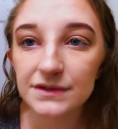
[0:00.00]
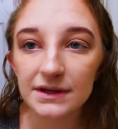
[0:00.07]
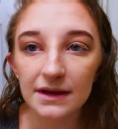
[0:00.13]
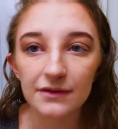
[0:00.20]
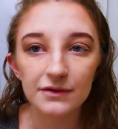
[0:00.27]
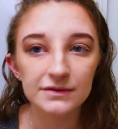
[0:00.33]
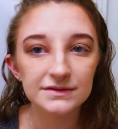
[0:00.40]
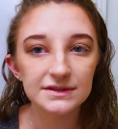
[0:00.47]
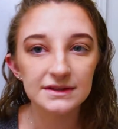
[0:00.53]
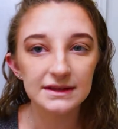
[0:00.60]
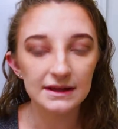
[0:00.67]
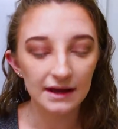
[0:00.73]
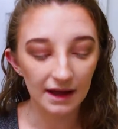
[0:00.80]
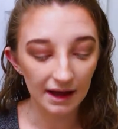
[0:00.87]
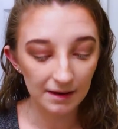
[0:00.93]
So yeah, those are
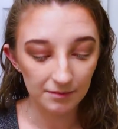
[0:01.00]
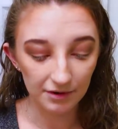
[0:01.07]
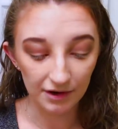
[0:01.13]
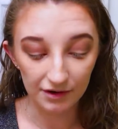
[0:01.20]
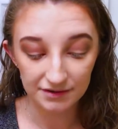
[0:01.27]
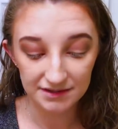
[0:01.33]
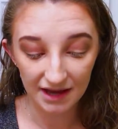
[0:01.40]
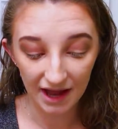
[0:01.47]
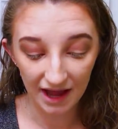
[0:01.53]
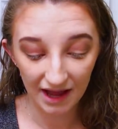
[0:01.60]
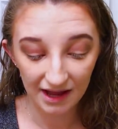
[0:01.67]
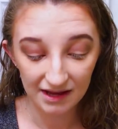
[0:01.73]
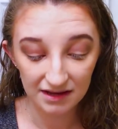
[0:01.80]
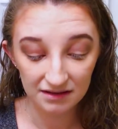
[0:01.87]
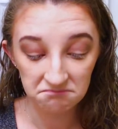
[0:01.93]
the eyebrows.
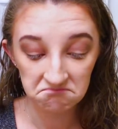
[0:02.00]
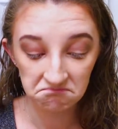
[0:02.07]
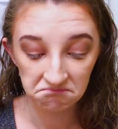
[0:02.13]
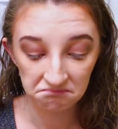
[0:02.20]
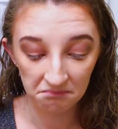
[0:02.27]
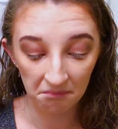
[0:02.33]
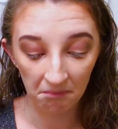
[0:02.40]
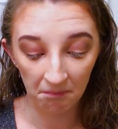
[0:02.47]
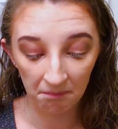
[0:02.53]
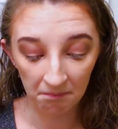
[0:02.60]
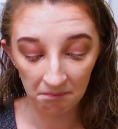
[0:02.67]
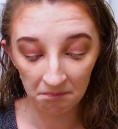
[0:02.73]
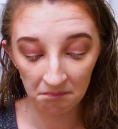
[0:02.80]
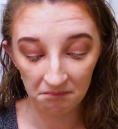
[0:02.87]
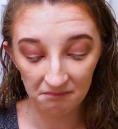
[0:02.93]
I'm
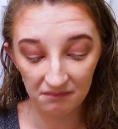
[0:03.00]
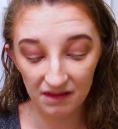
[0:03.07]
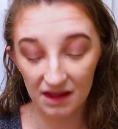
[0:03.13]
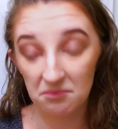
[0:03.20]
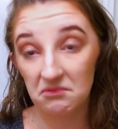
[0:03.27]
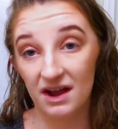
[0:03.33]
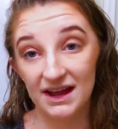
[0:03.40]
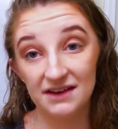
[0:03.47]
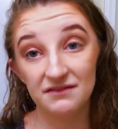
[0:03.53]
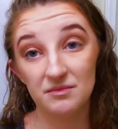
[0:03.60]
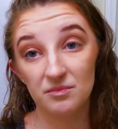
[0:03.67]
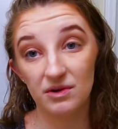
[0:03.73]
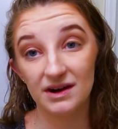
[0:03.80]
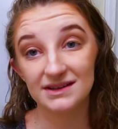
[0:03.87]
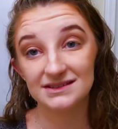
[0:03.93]
kind of
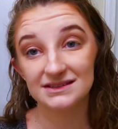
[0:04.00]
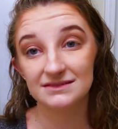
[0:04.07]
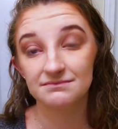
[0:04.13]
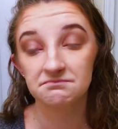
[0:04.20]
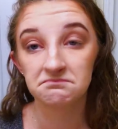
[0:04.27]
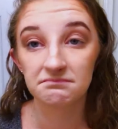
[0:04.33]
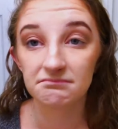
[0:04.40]
impressed.